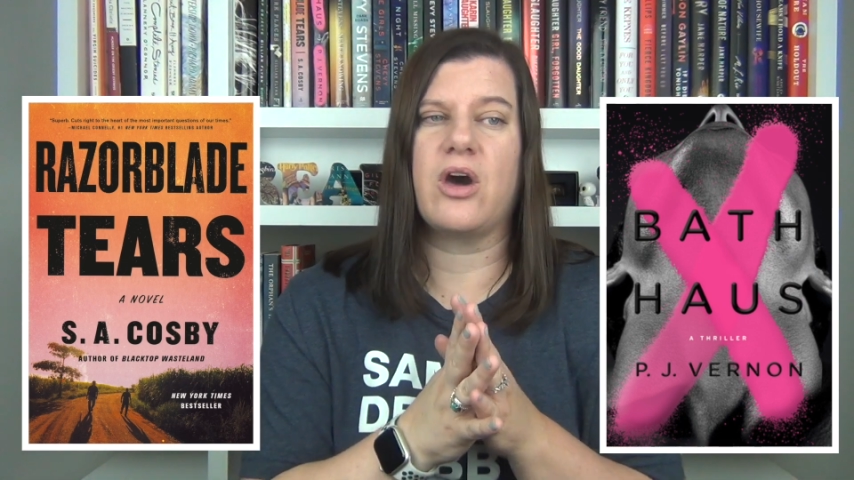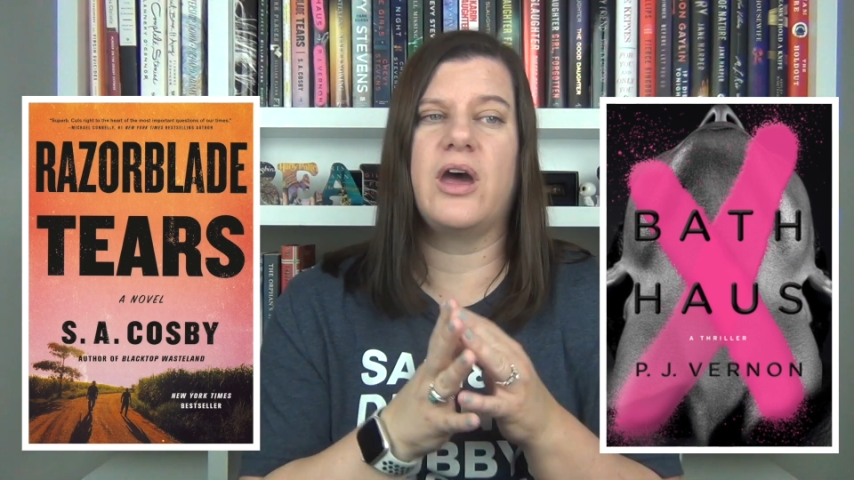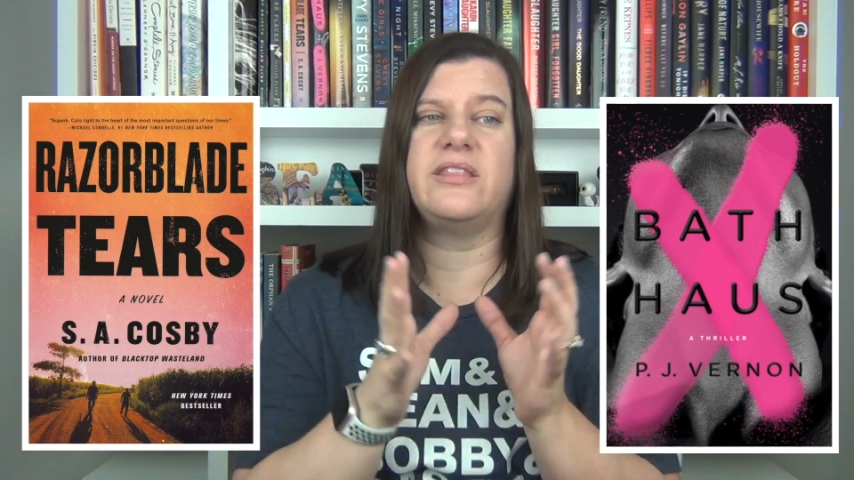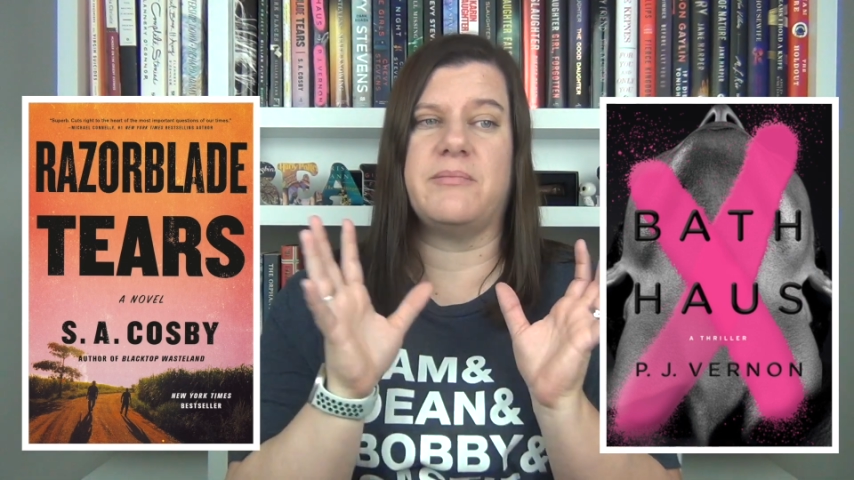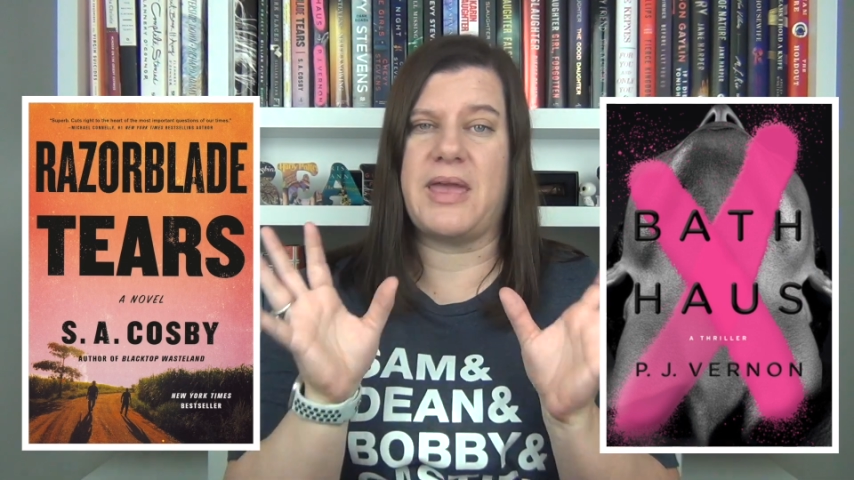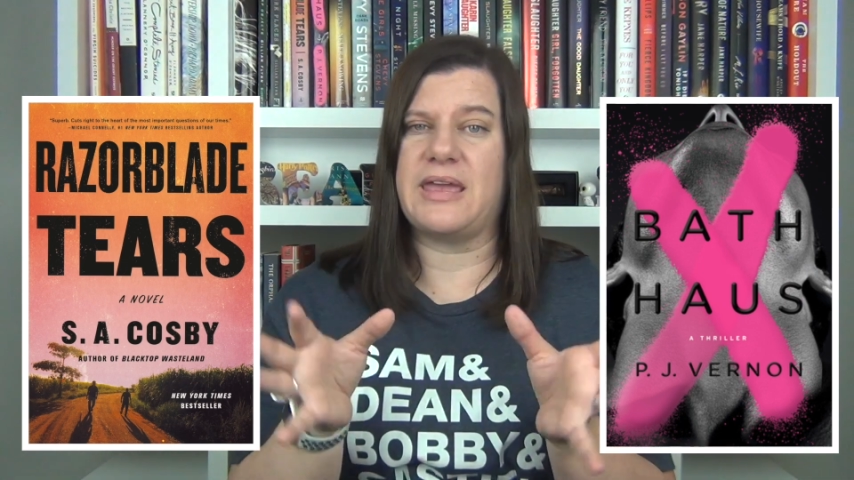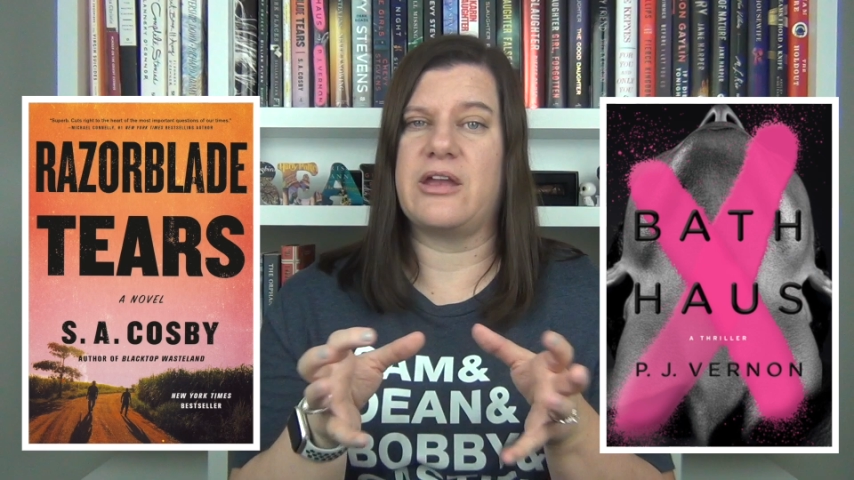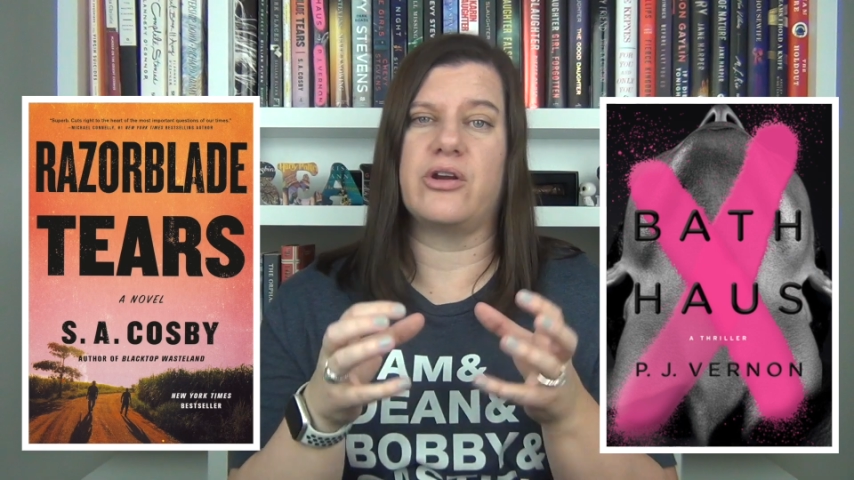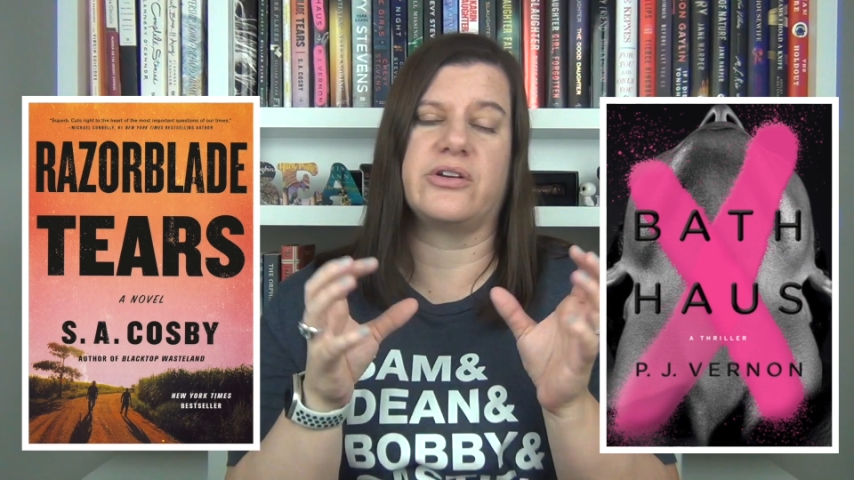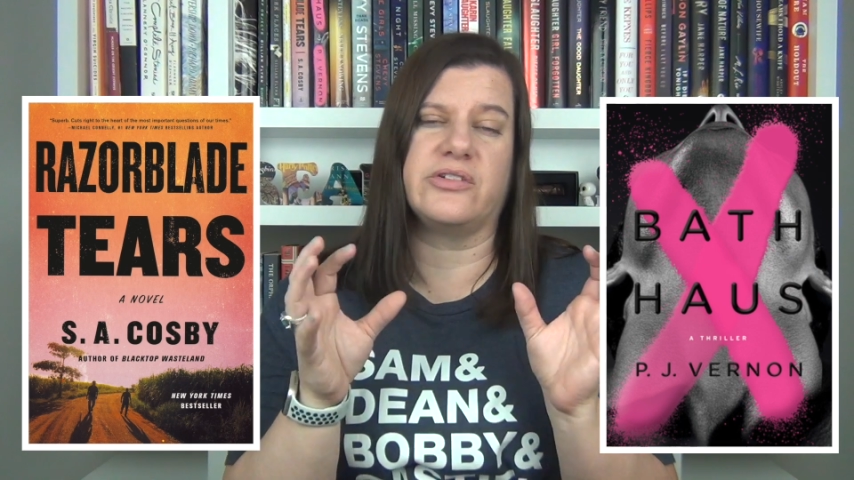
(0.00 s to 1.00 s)
on the main
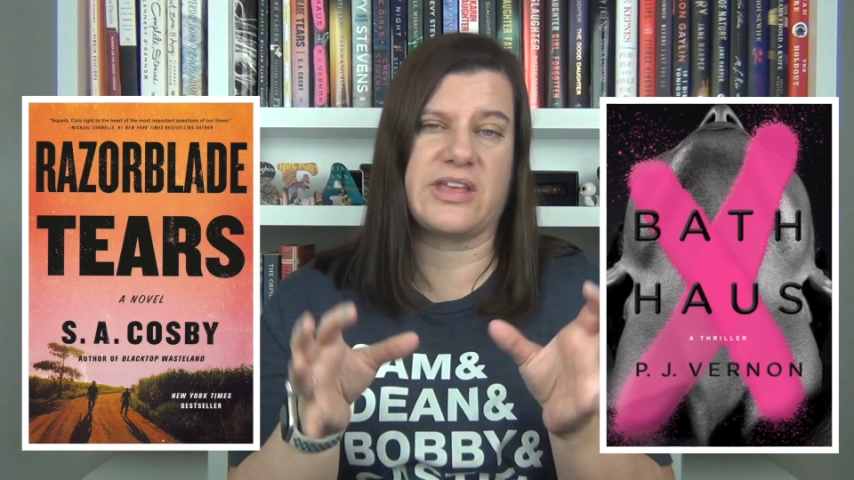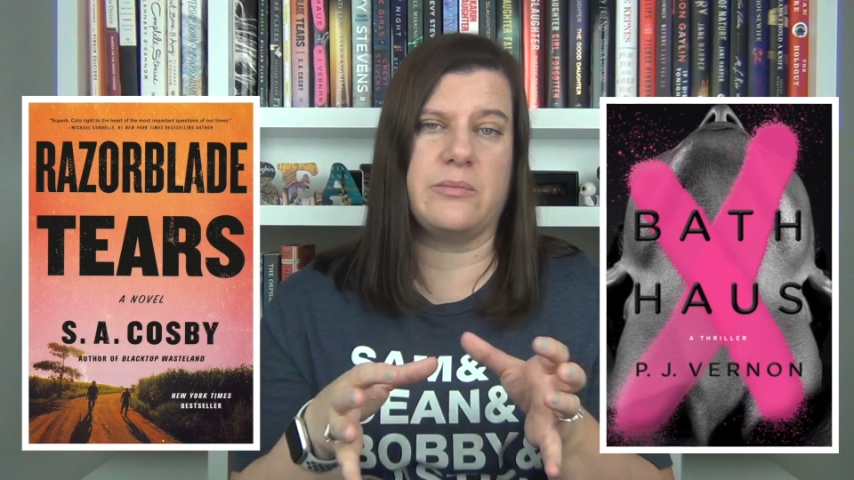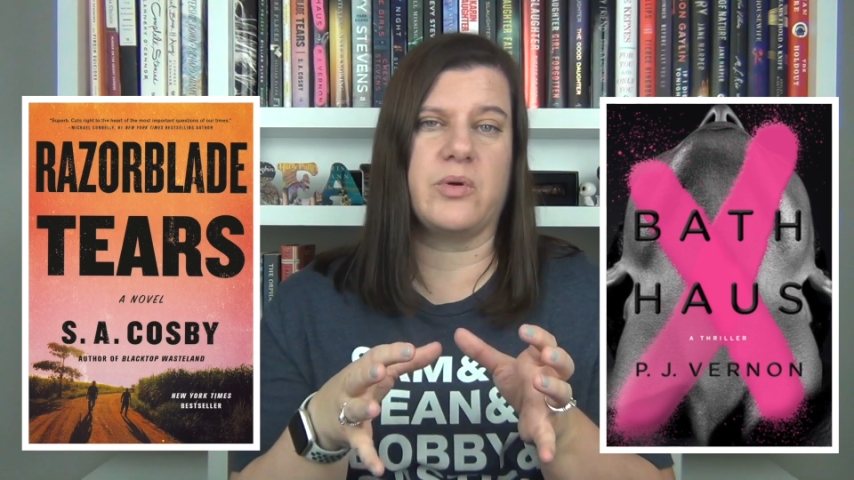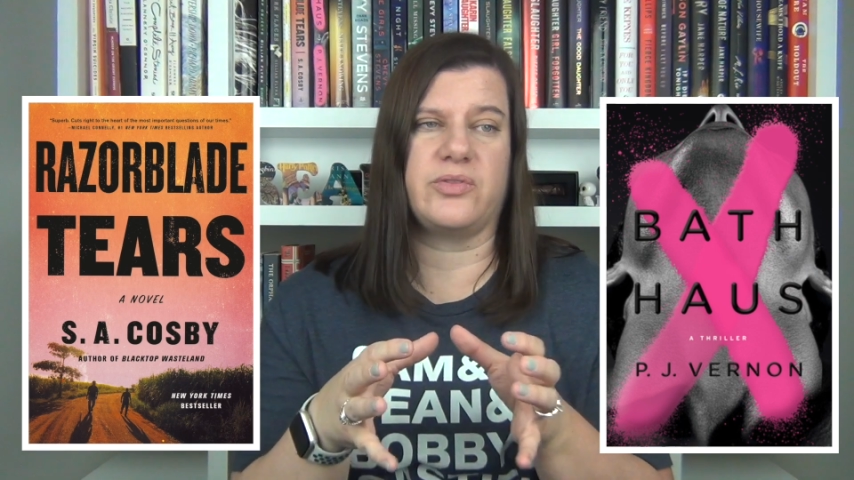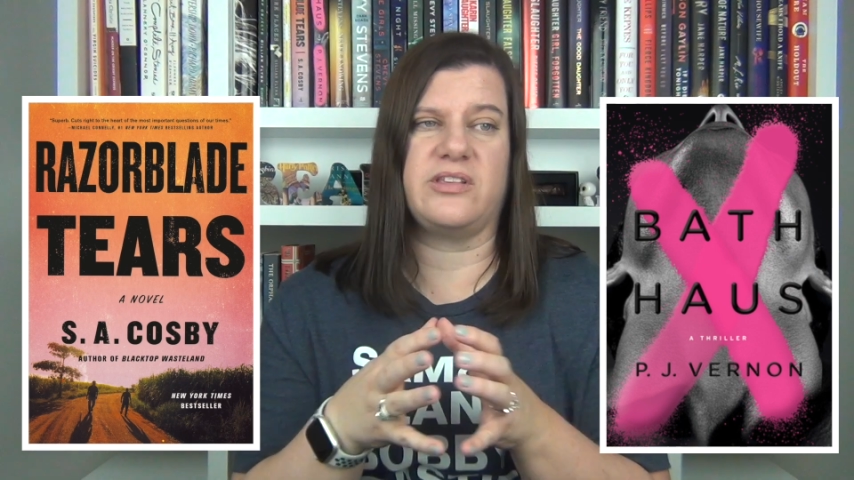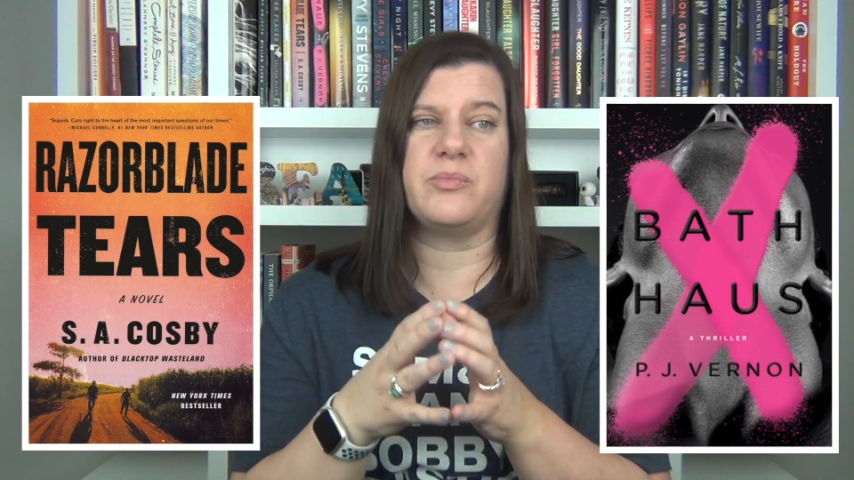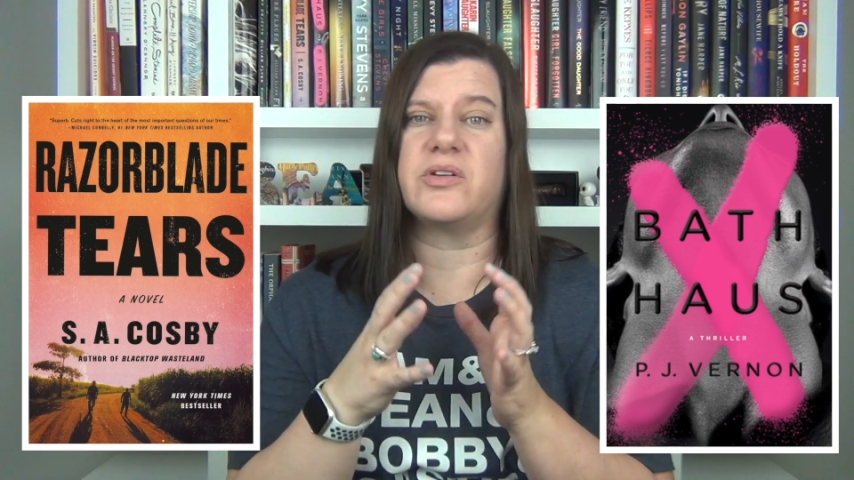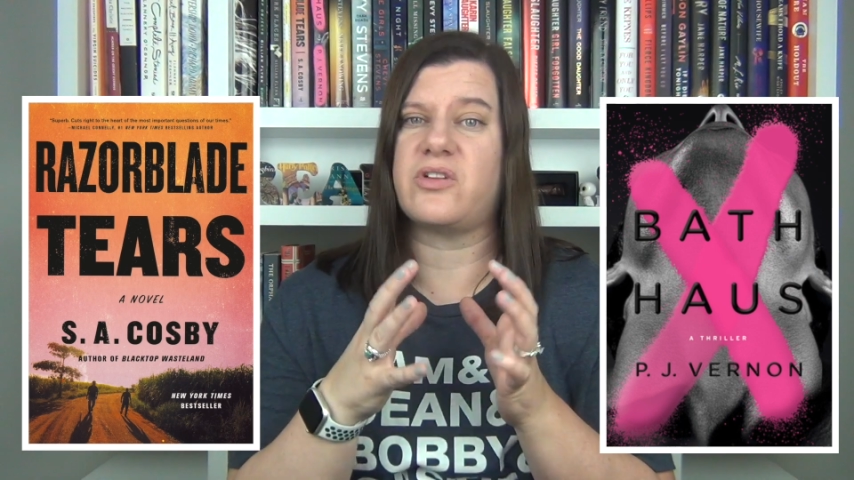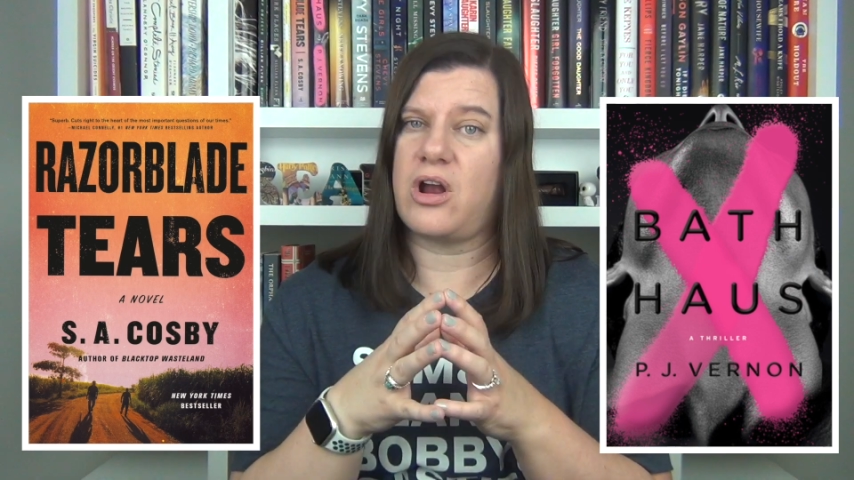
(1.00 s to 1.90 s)
characters in both these books